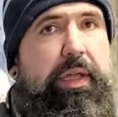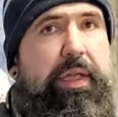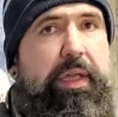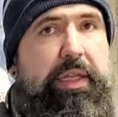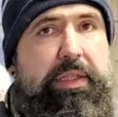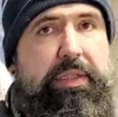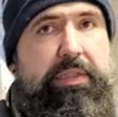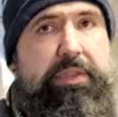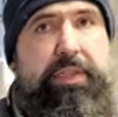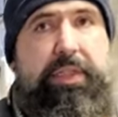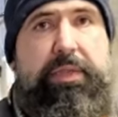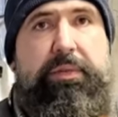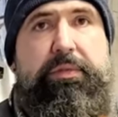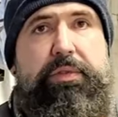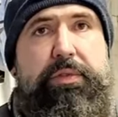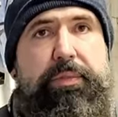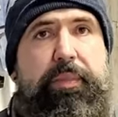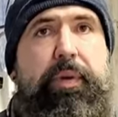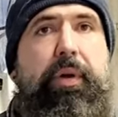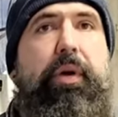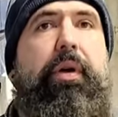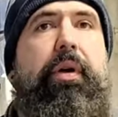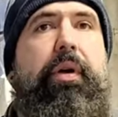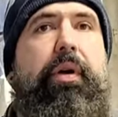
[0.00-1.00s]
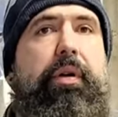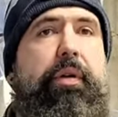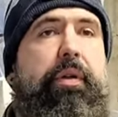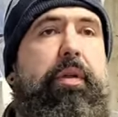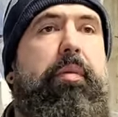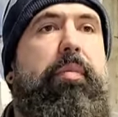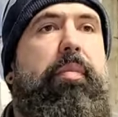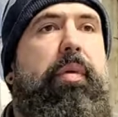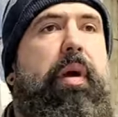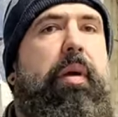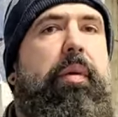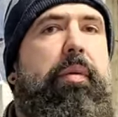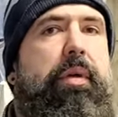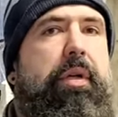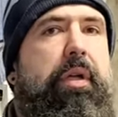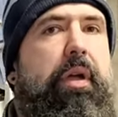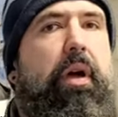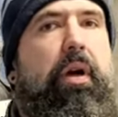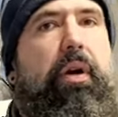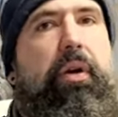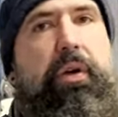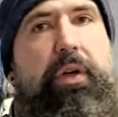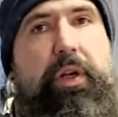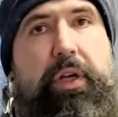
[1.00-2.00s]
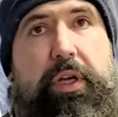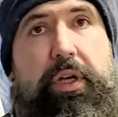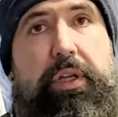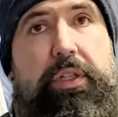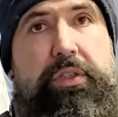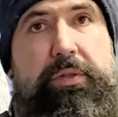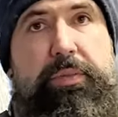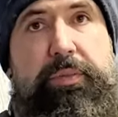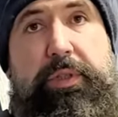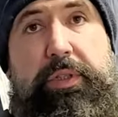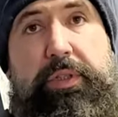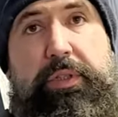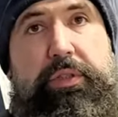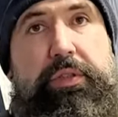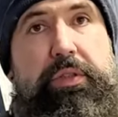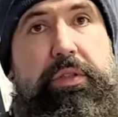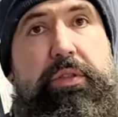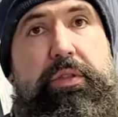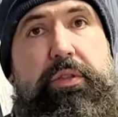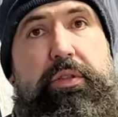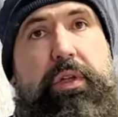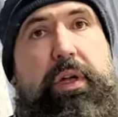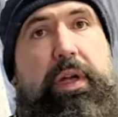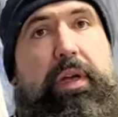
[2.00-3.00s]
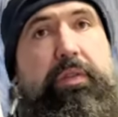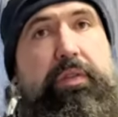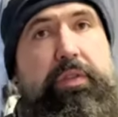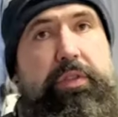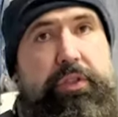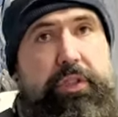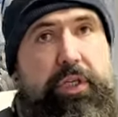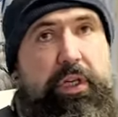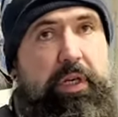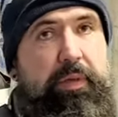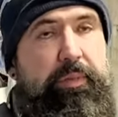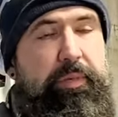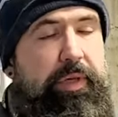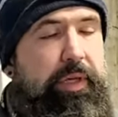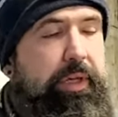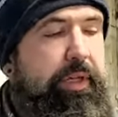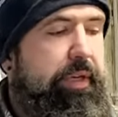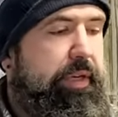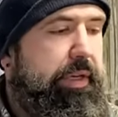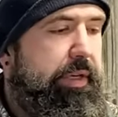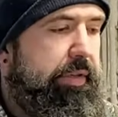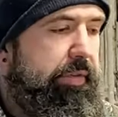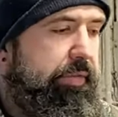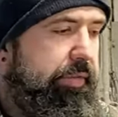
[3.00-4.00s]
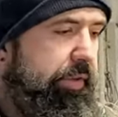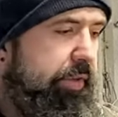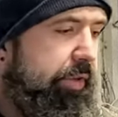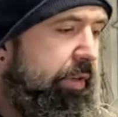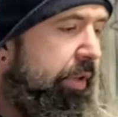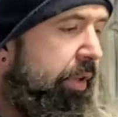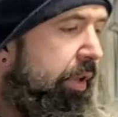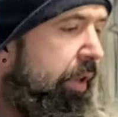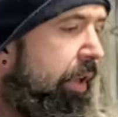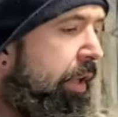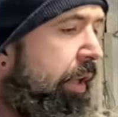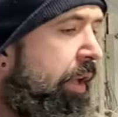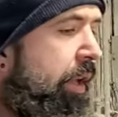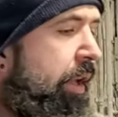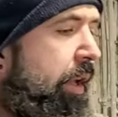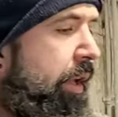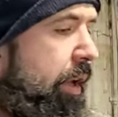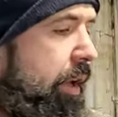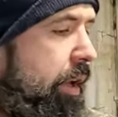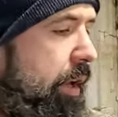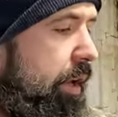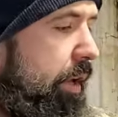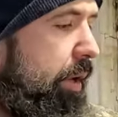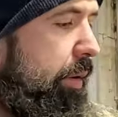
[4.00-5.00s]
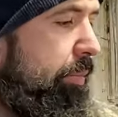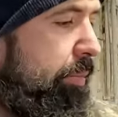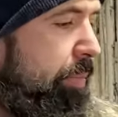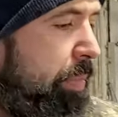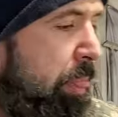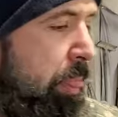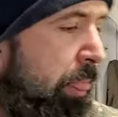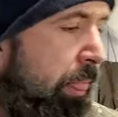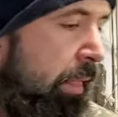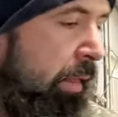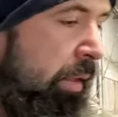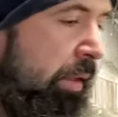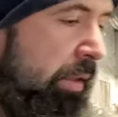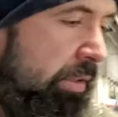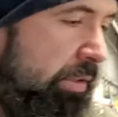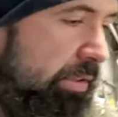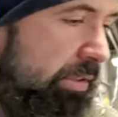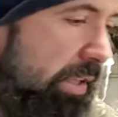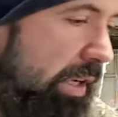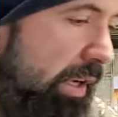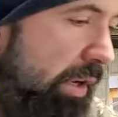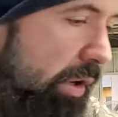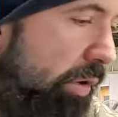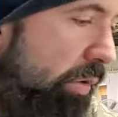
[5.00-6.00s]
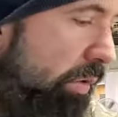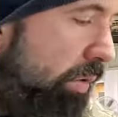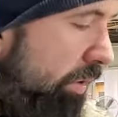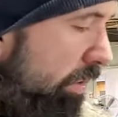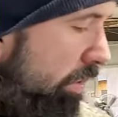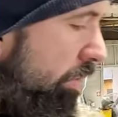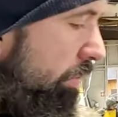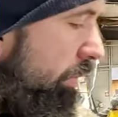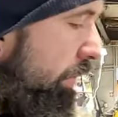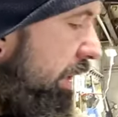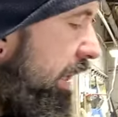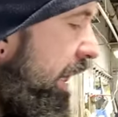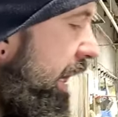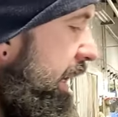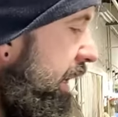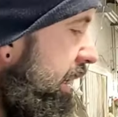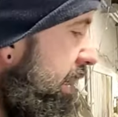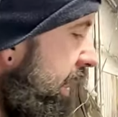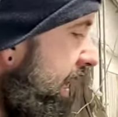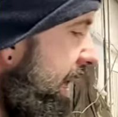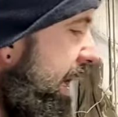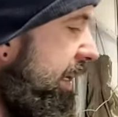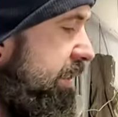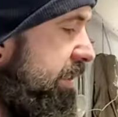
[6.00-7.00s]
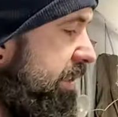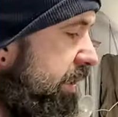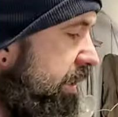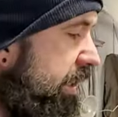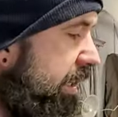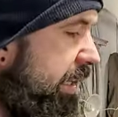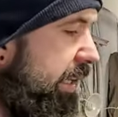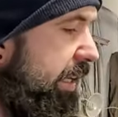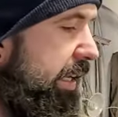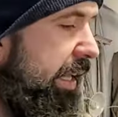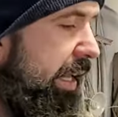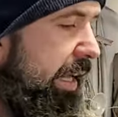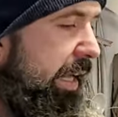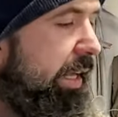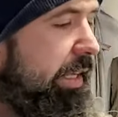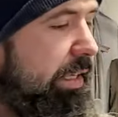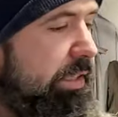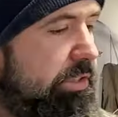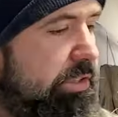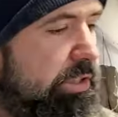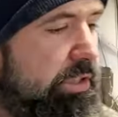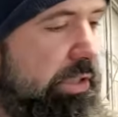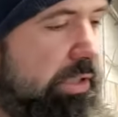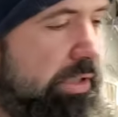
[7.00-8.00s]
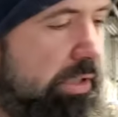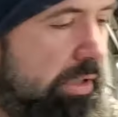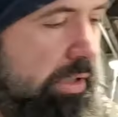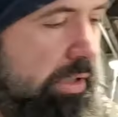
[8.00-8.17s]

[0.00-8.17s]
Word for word: king seams apart, you probably call them customer because you're gonna have a job ahead of you. Um, so we got a nice clean edge